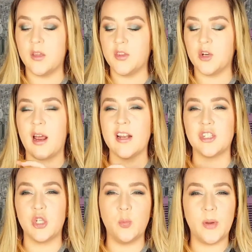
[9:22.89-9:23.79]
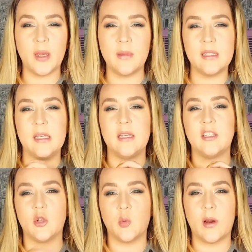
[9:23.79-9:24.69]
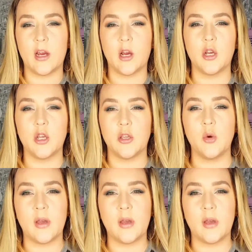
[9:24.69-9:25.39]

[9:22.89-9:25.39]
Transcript: They're not too pigmented to where you